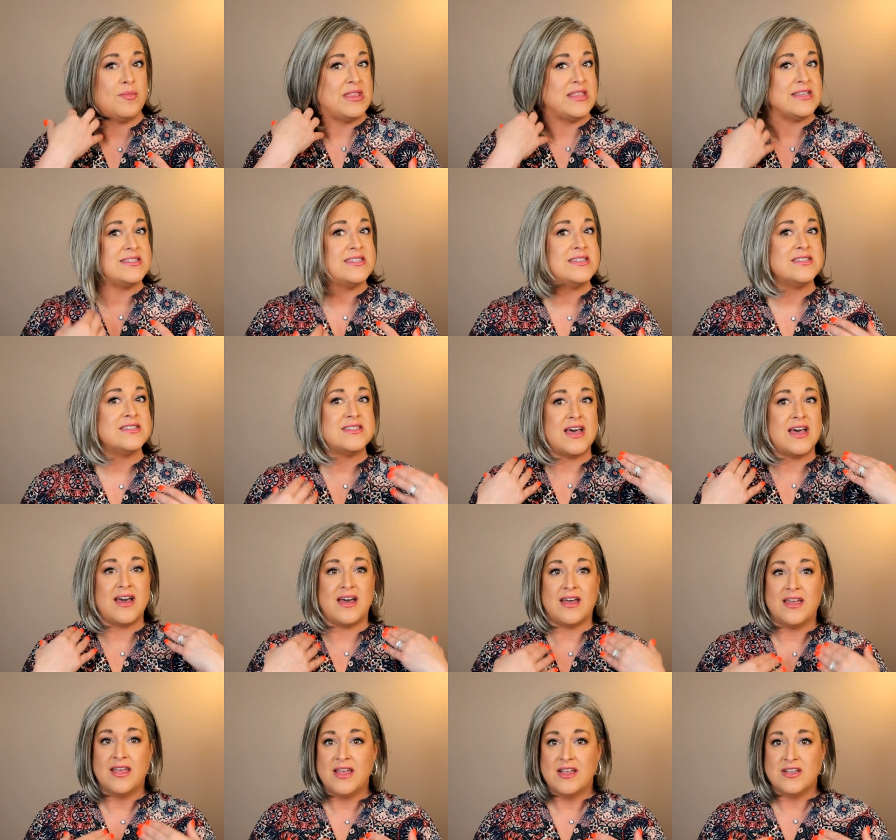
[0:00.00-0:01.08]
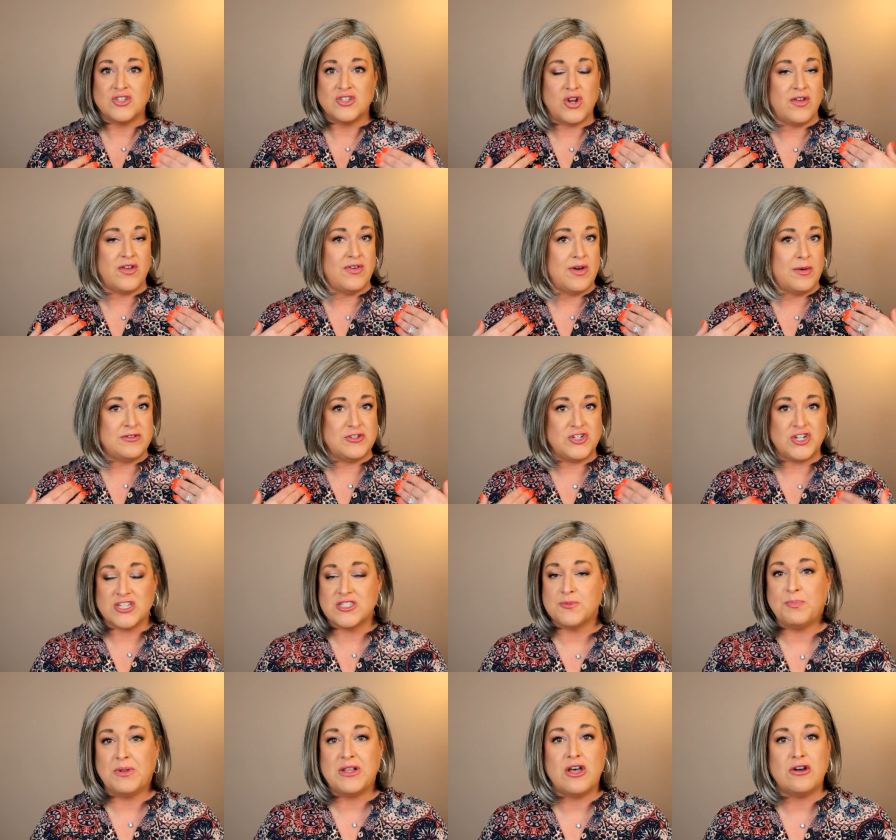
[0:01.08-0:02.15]
I mean, this is a sort of a
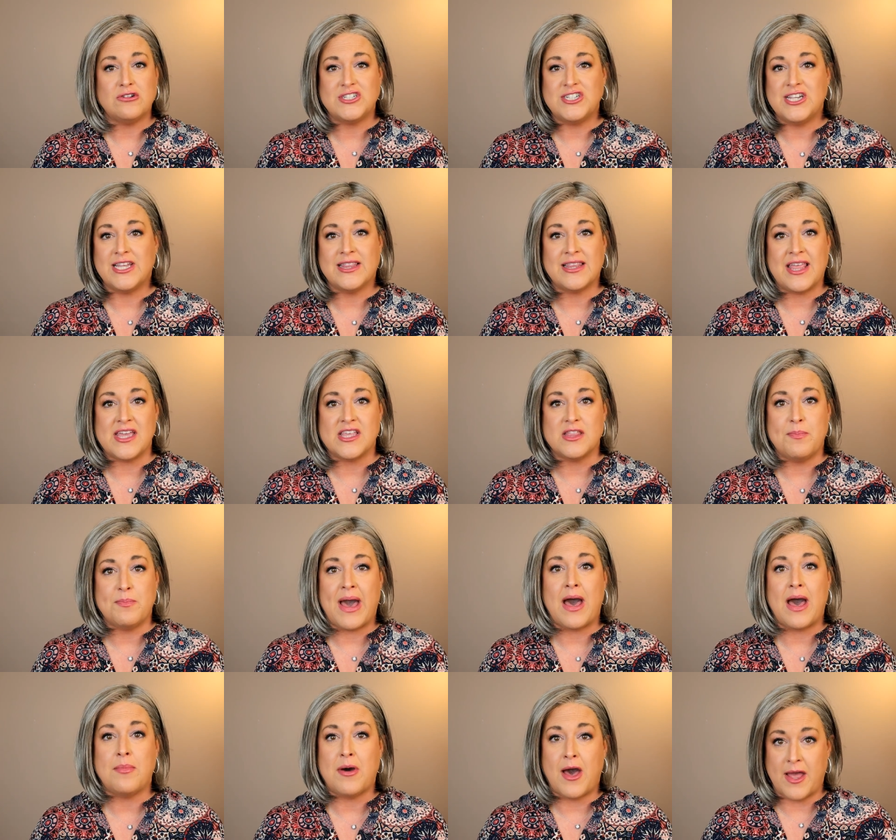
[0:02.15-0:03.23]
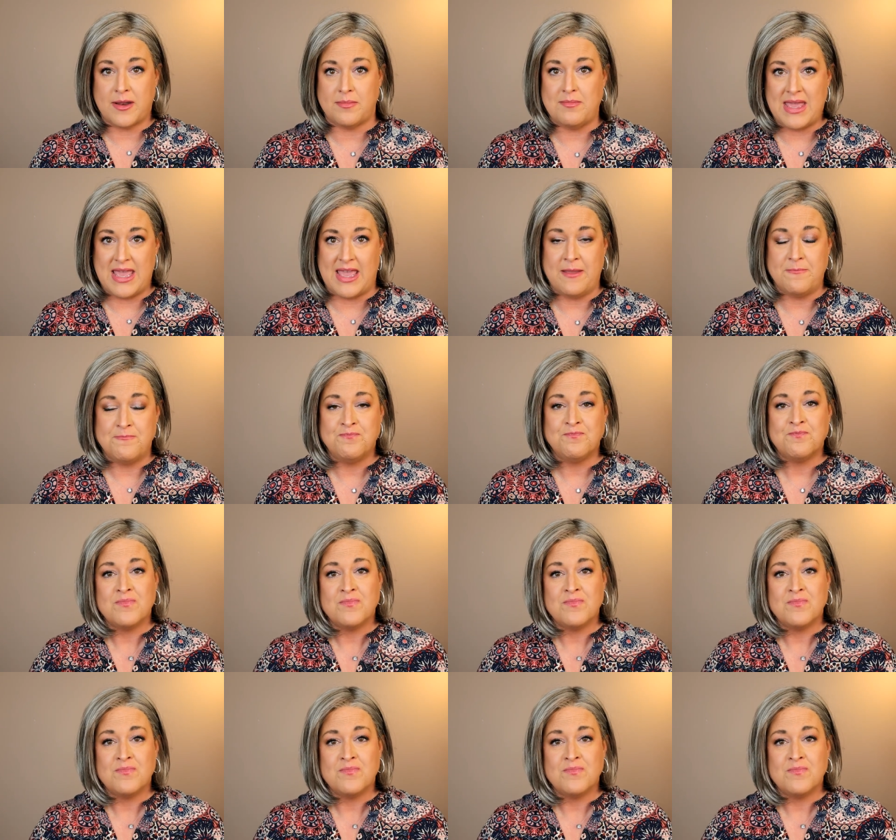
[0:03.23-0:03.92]
just below chin length bob on me